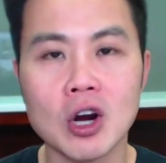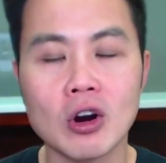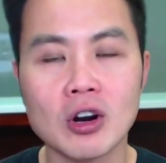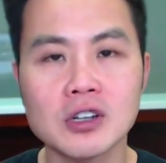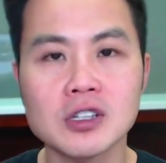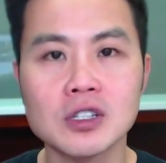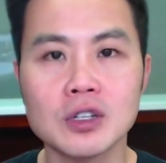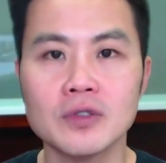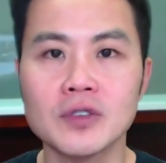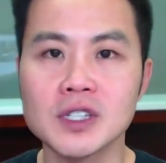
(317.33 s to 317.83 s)
our
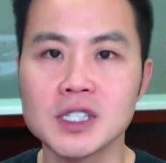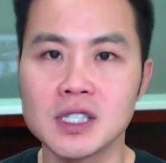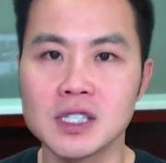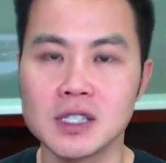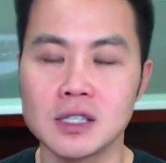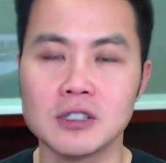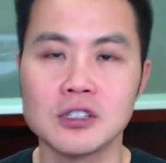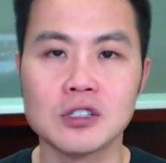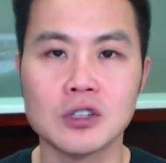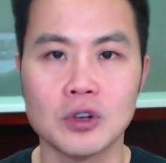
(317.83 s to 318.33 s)
services
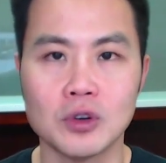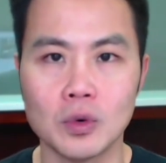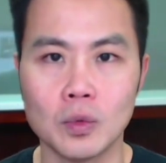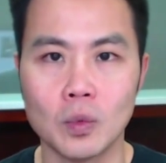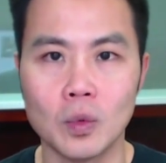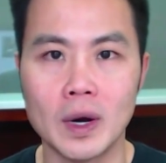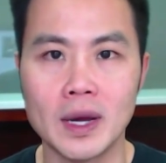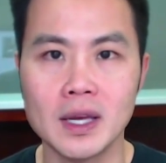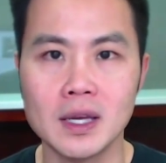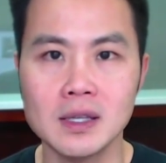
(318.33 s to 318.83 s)
in certain
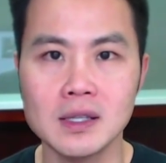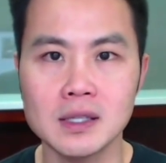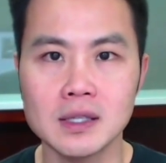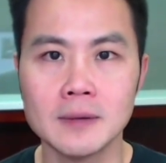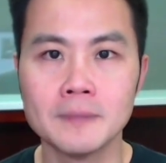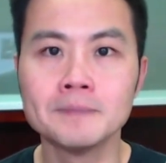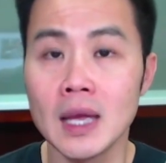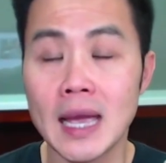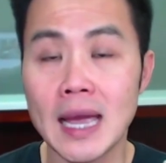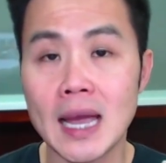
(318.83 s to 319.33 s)
ways
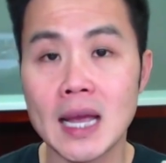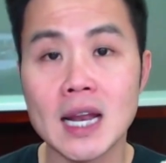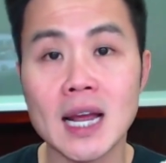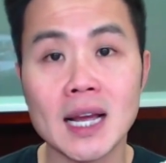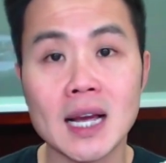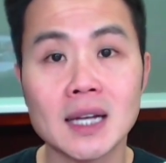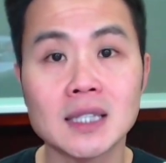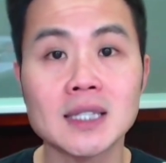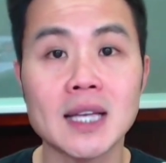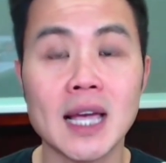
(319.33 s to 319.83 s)
and I
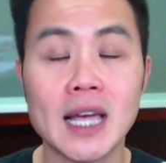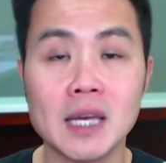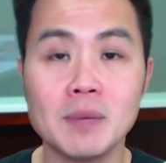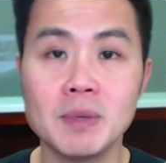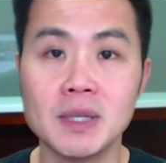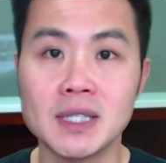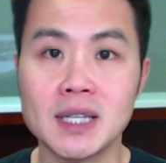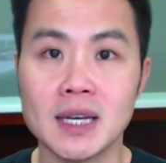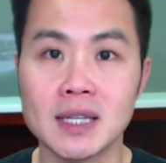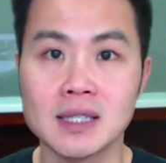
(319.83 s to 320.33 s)
got to
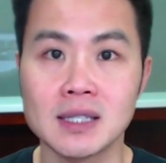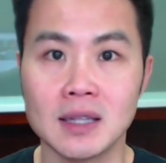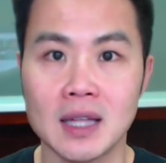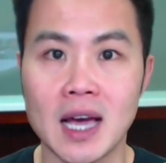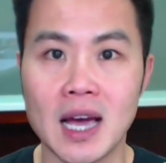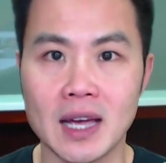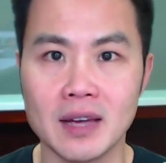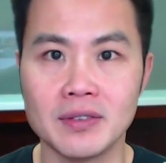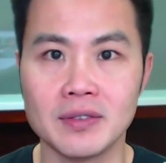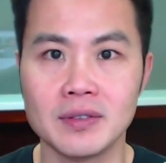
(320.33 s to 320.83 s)
A/B test
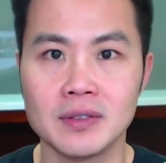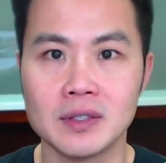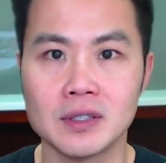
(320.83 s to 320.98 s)
live.